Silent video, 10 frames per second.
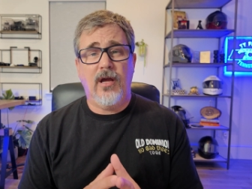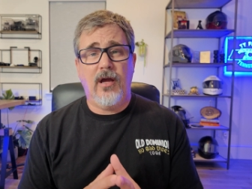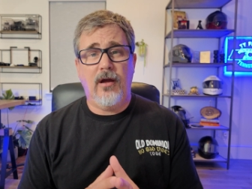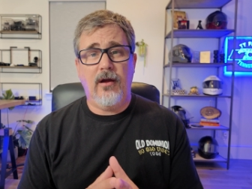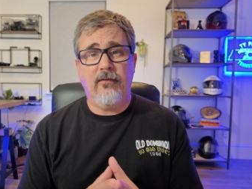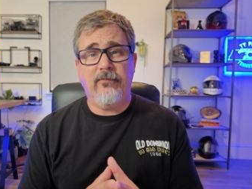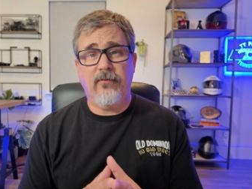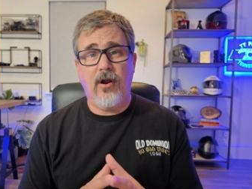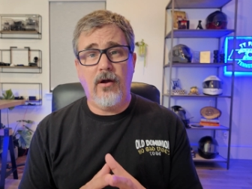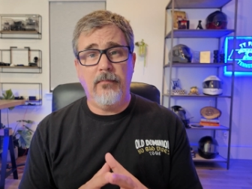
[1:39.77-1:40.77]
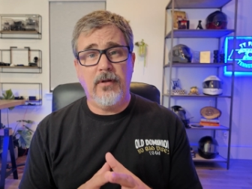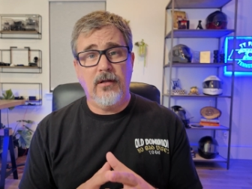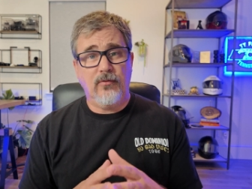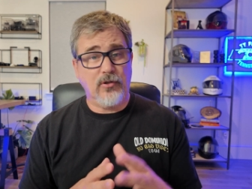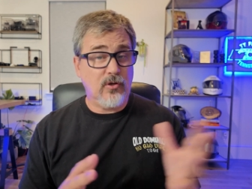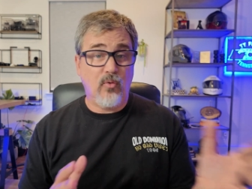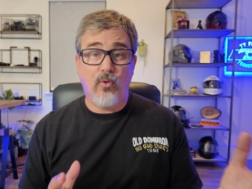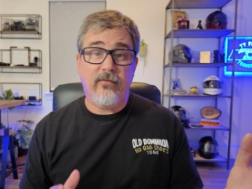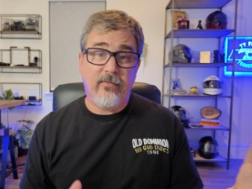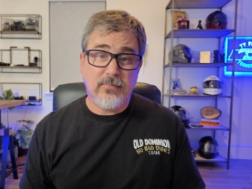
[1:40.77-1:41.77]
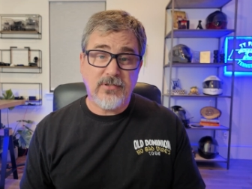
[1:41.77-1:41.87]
you can order it from